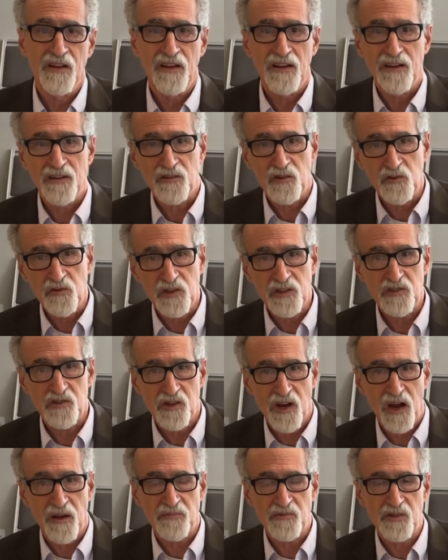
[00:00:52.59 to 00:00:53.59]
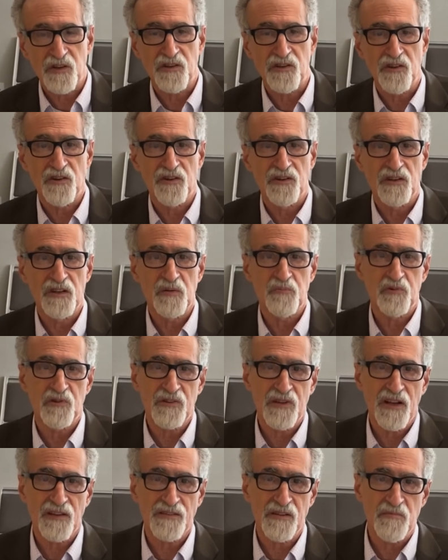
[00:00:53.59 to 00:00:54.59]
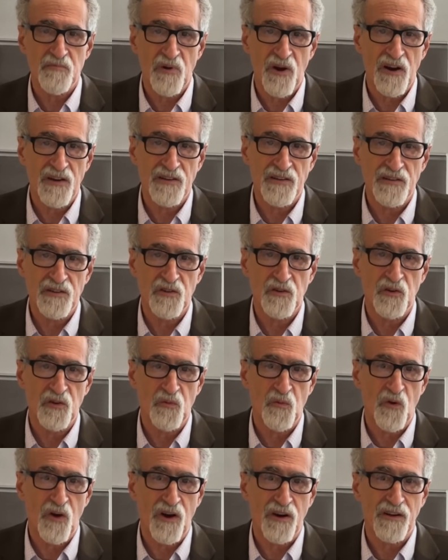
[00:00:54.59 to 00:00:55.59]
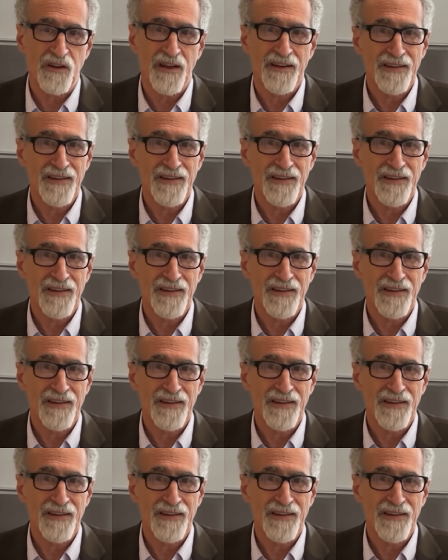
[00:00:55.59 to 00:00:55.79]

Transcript: including job security, protecting bargaining unit work,